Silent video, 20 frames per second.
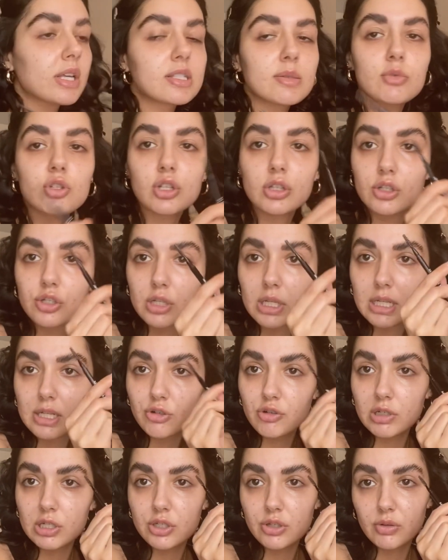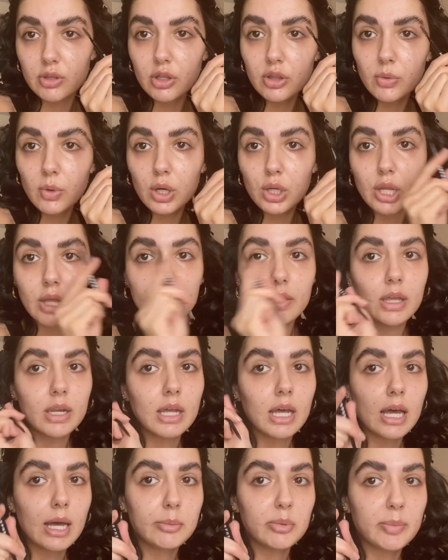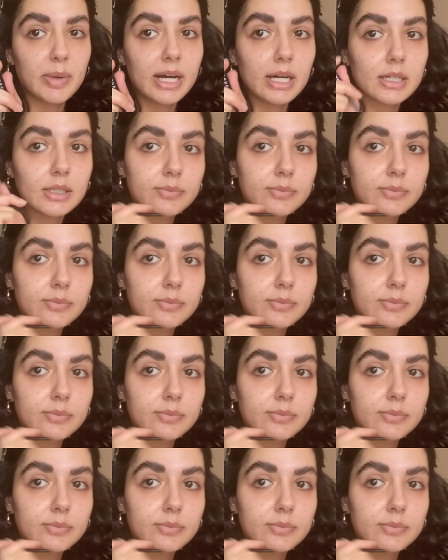just gonna literally do the other one and then I'll be back.